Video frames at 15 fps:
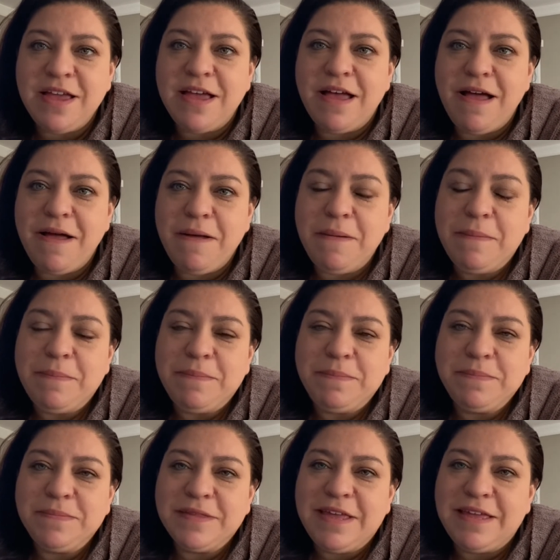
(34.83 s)

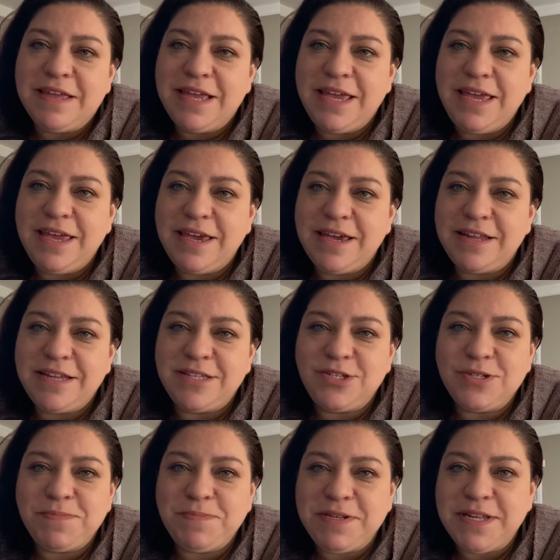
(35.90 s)
And it's
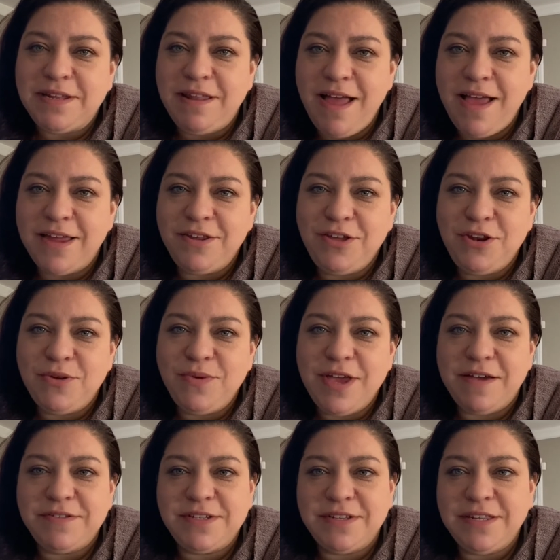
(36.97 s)
just been a lot. You know, you
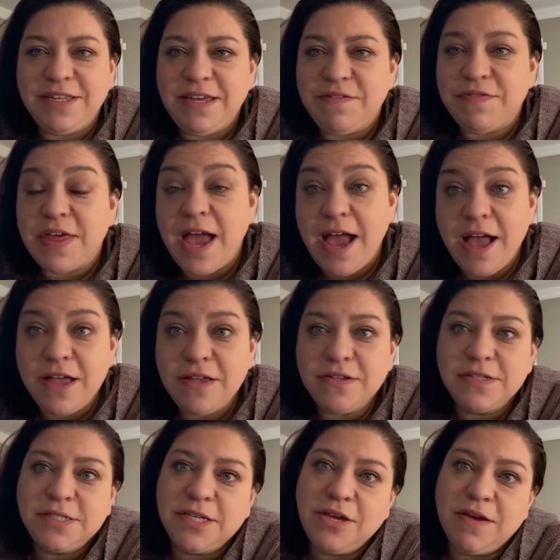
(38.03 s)
have to leave the
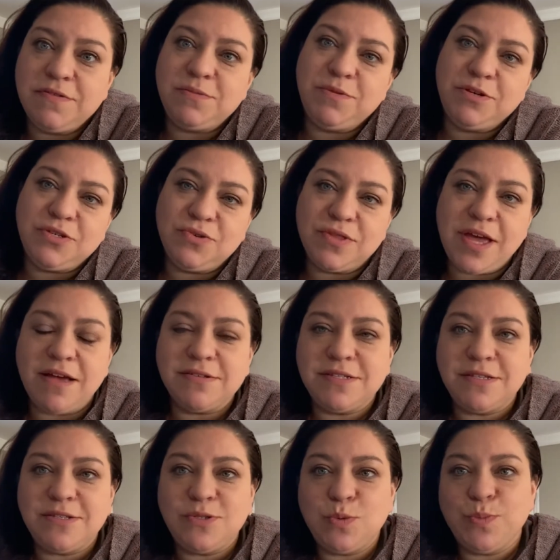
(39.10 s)
house and you have to make sure the house
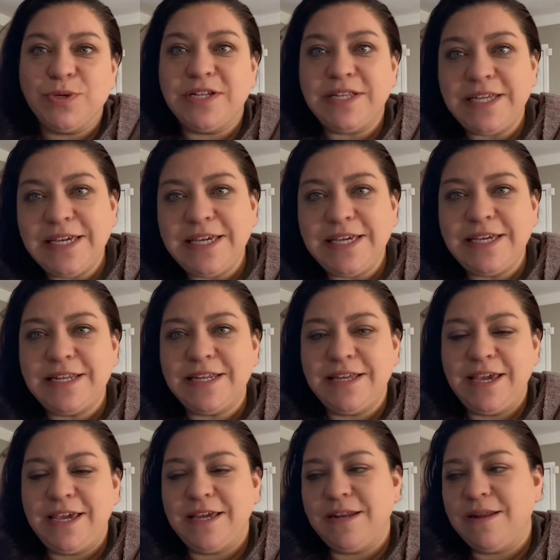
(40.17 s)
is super clean.
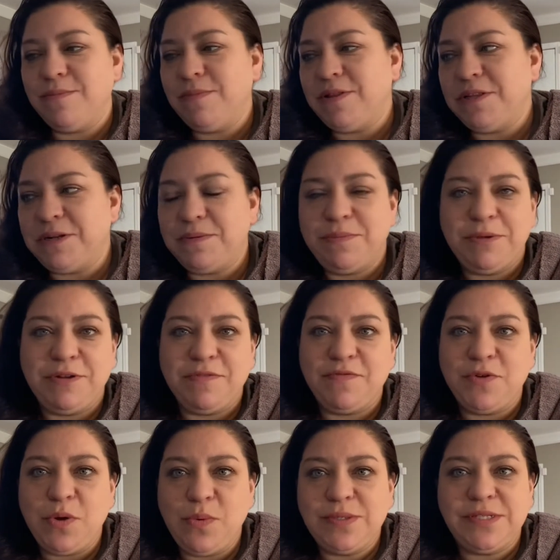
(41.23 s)
And I'm a little bit of
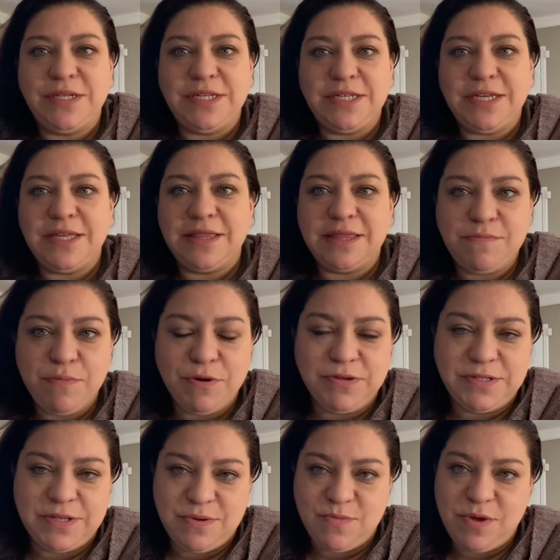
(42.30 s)
an OCD
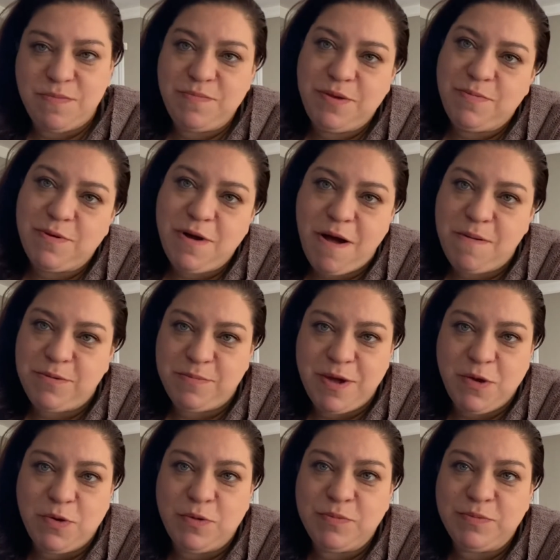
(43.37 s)
person when people come to my
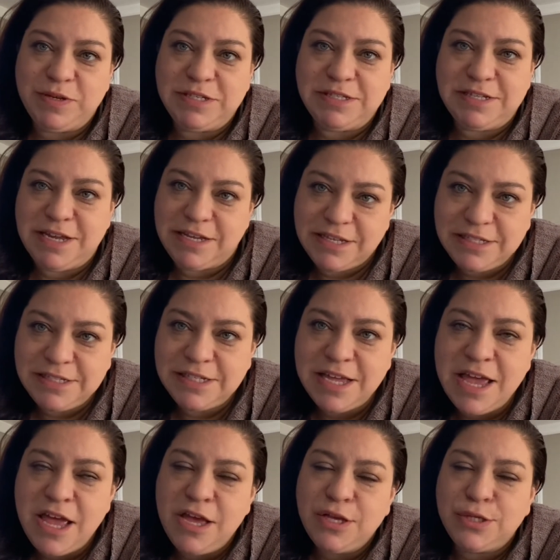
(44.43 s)
home as it is.
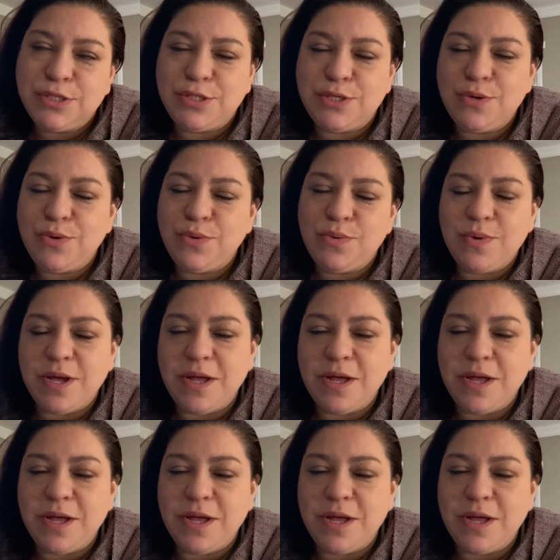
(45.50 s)
So